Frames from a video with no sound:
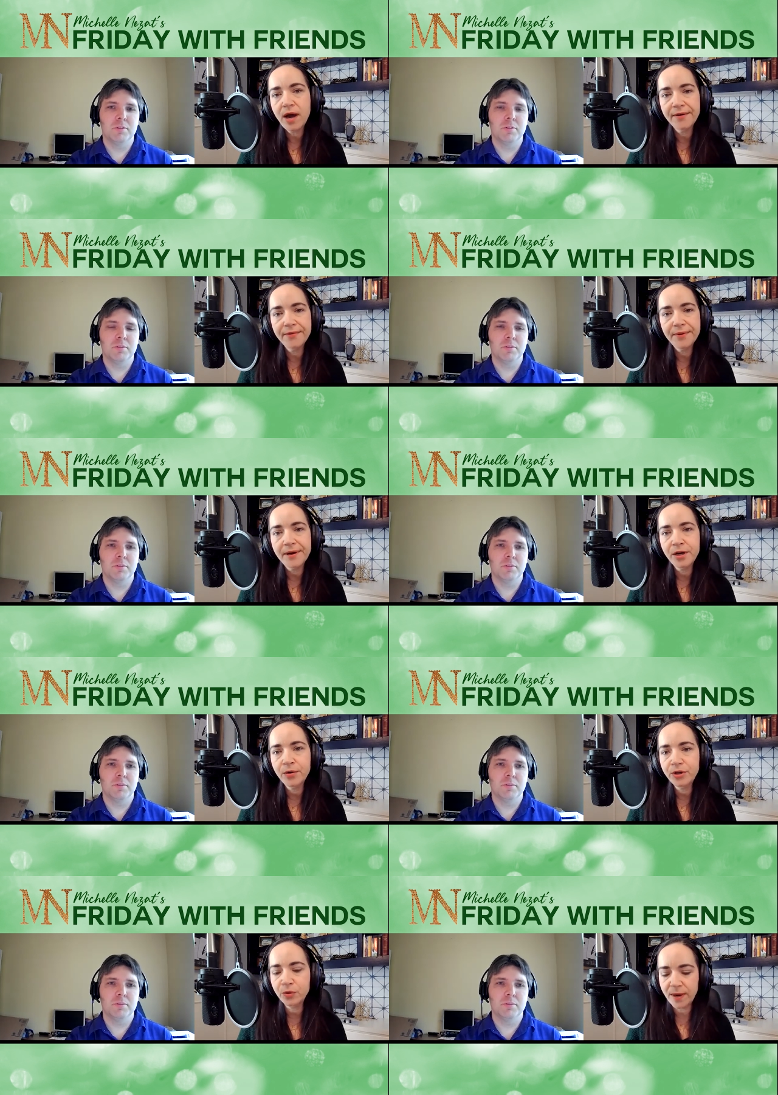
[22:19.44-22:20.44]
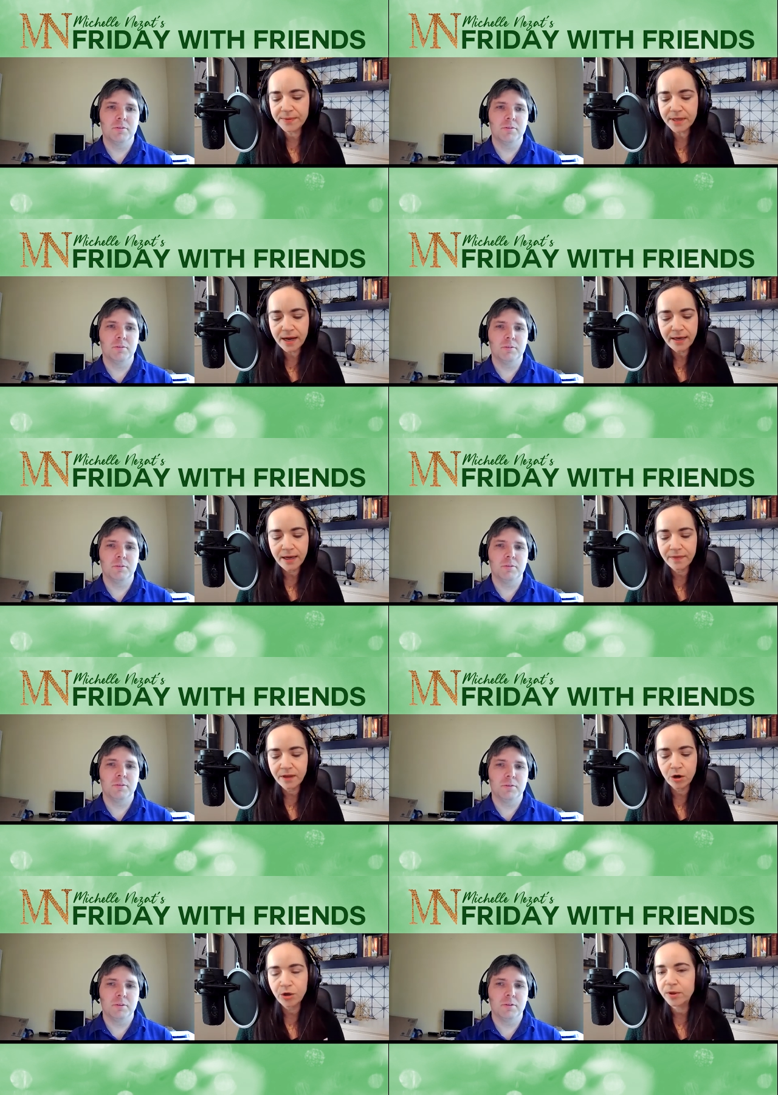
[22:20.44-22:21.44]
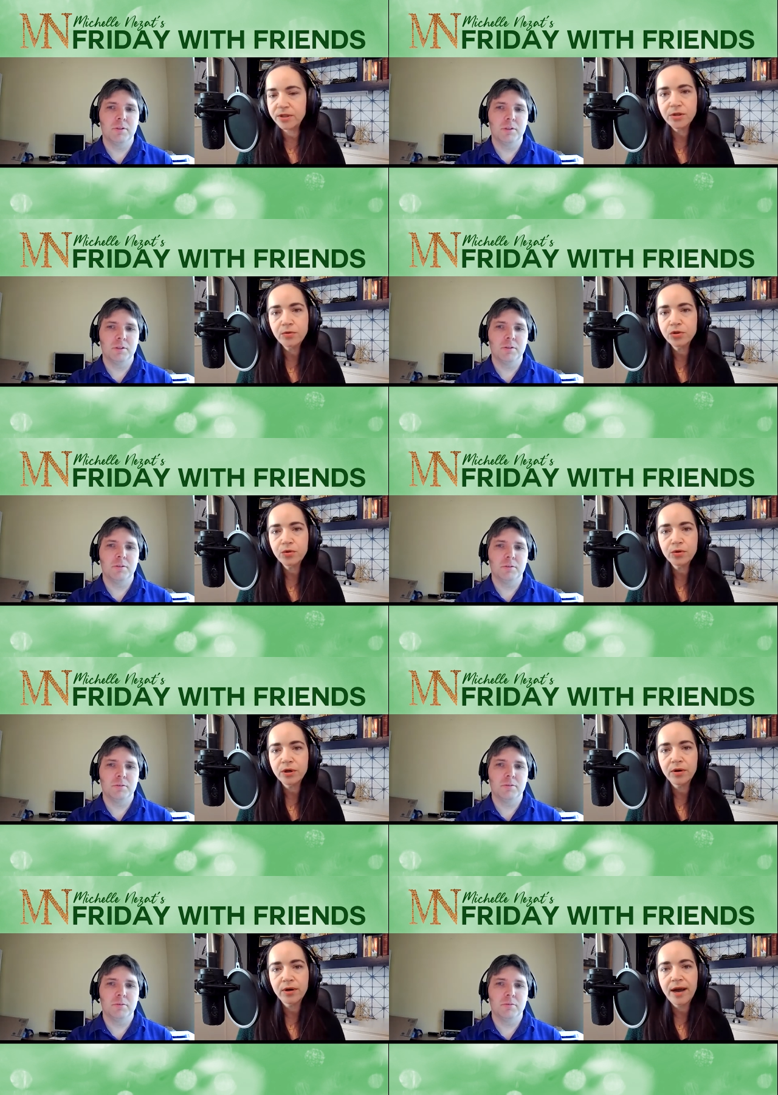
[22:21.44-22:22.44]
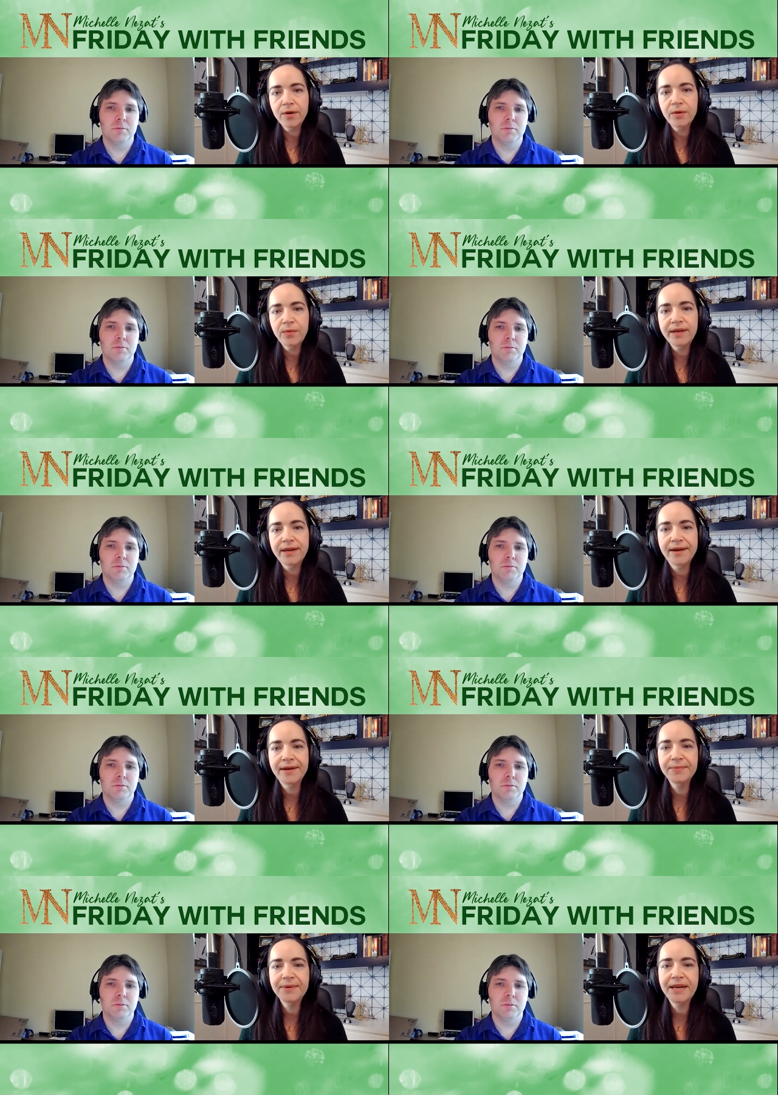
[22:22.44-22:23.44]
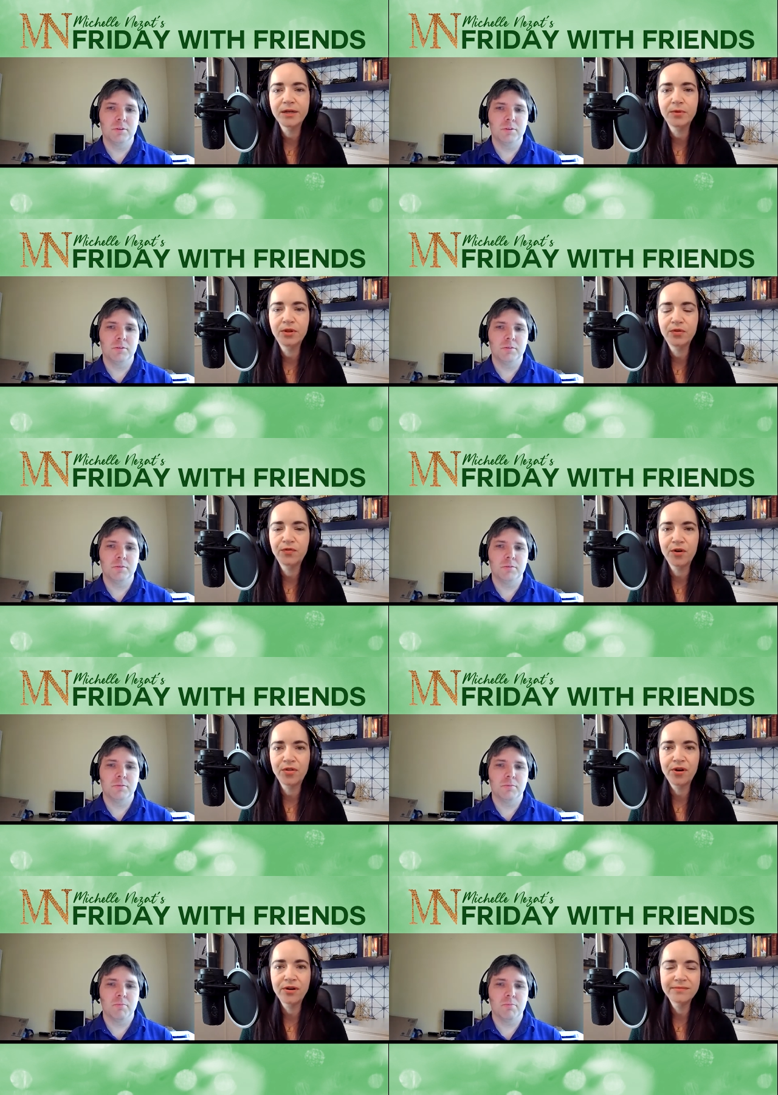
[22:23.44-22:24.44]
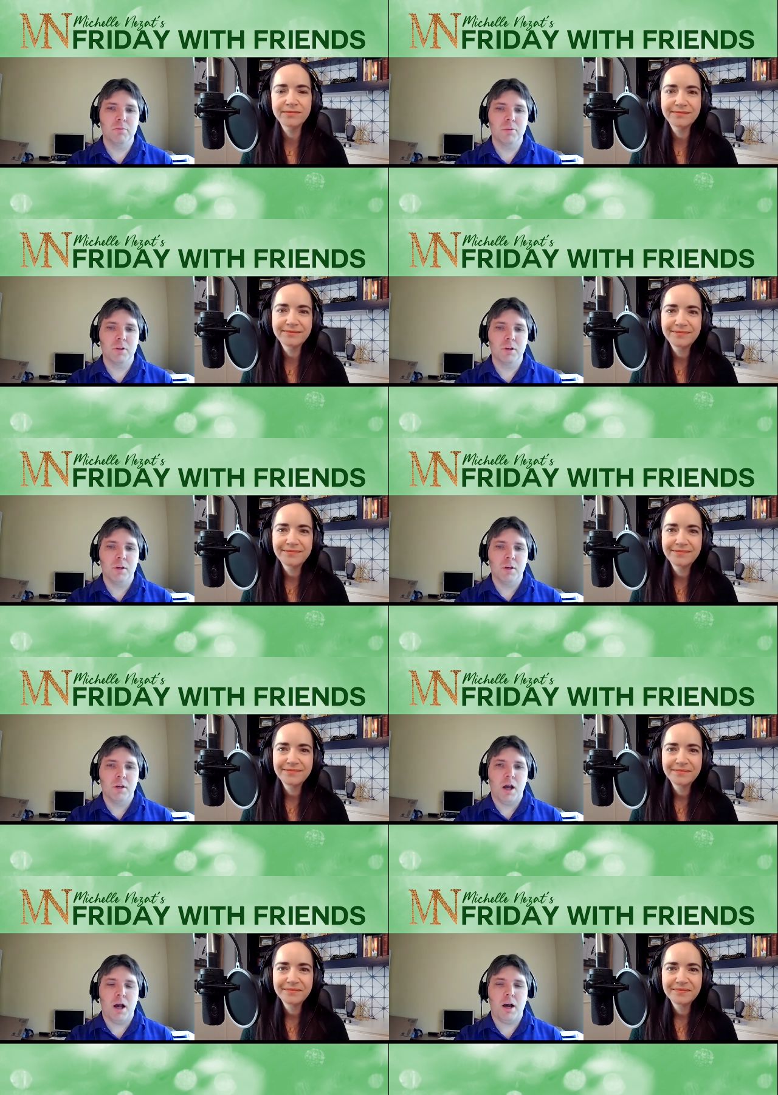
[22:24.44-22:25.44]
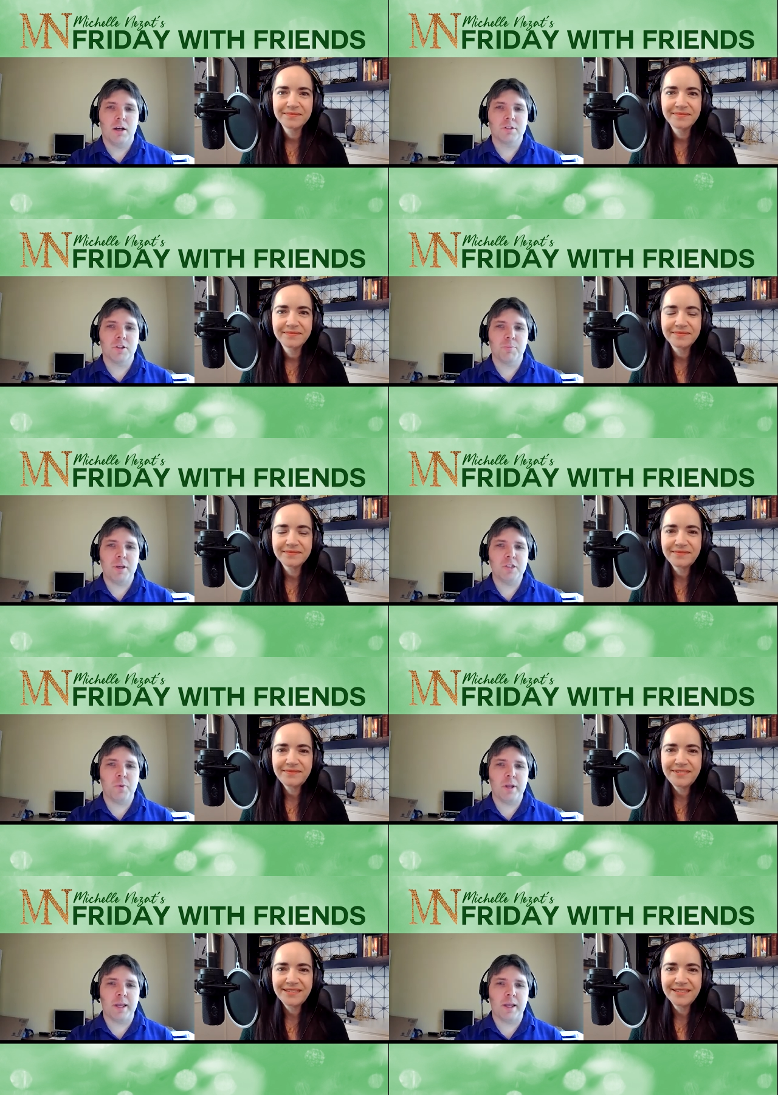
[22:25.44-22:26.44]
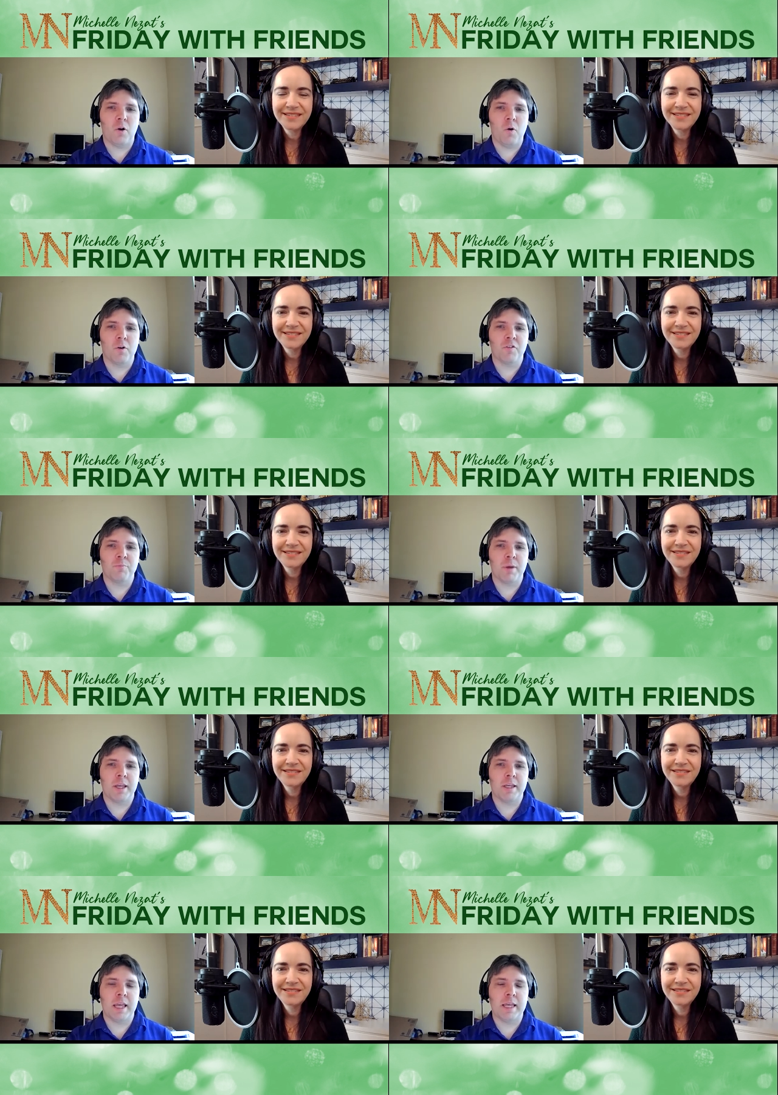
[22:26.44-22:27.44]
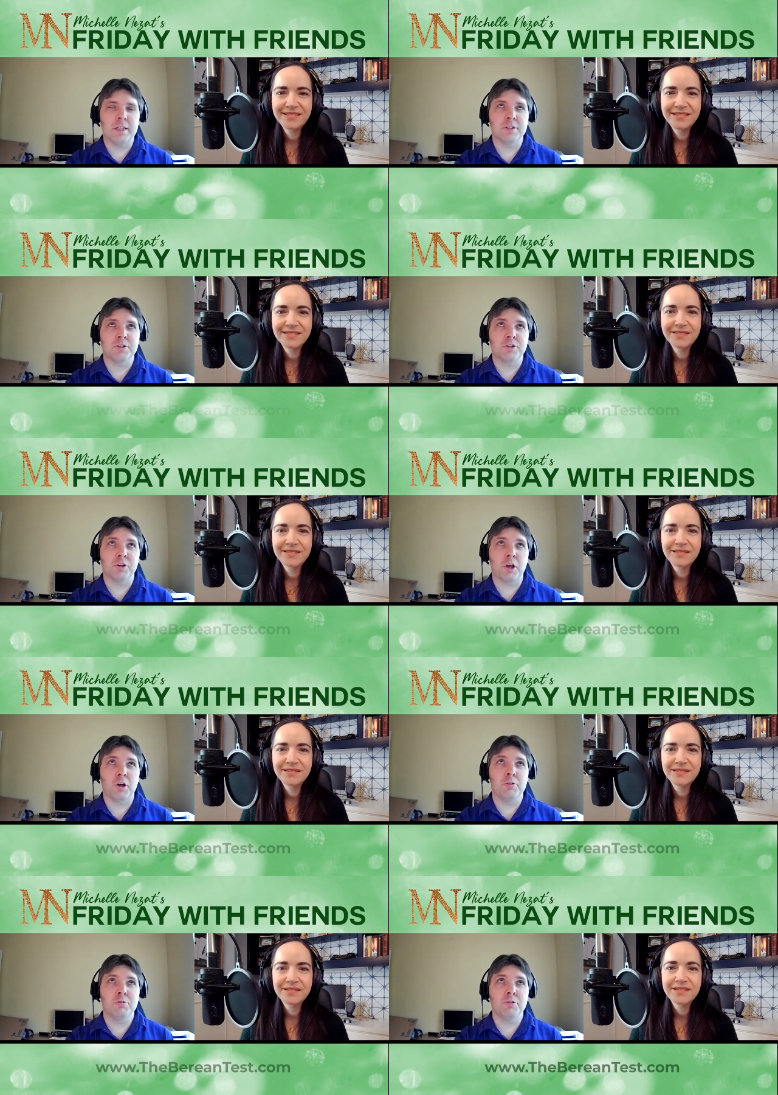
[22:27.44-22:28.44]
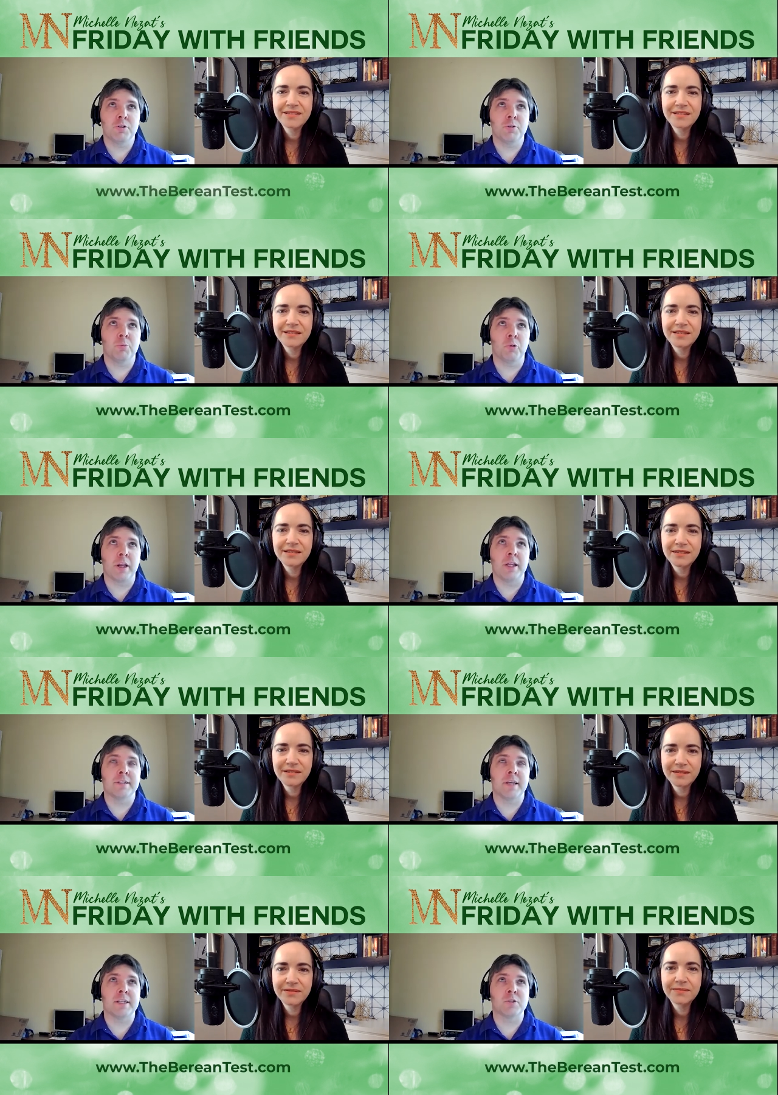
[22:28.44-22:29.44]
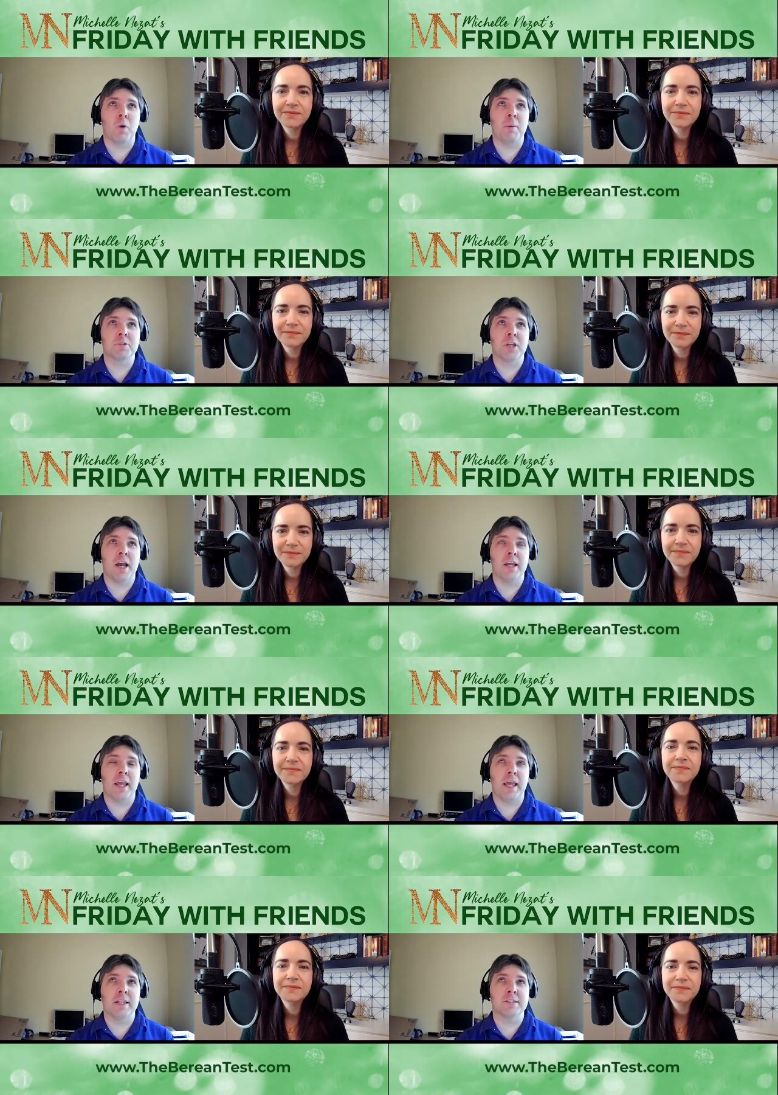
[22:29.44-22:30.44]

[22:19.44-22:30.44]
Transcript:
Speaker 1: I know your website, and then are you on social, or how can we connect with you further?
Speaker 2: So the best way to get a hold of me is to go to the Berean Test website and